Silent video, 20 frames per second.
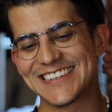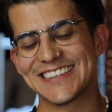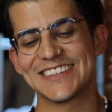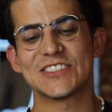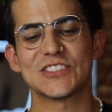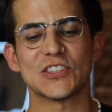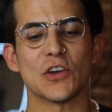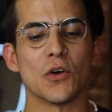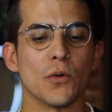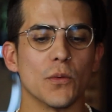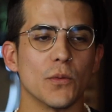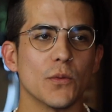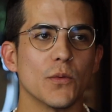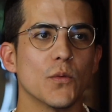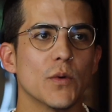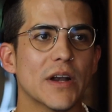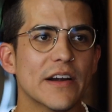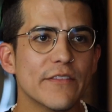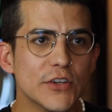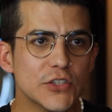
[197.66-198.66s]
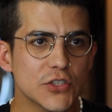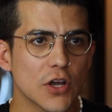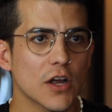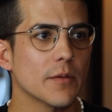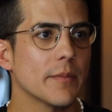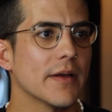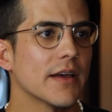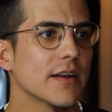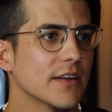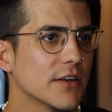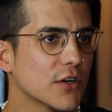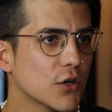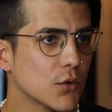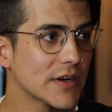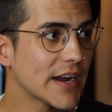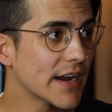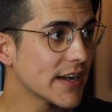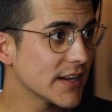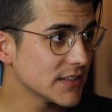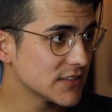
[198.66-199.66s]
So whenever you talk about
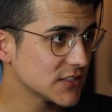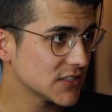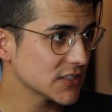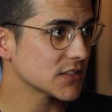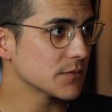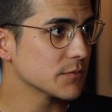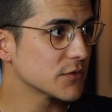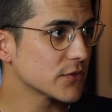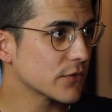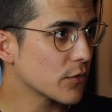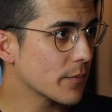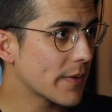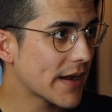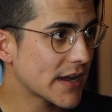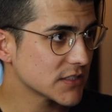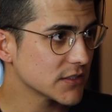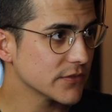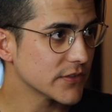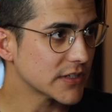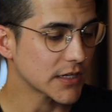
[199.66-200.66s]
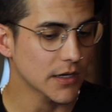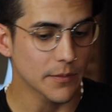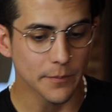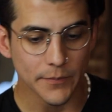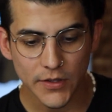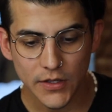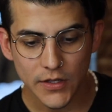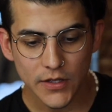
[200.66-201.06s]
creating systems for passive income,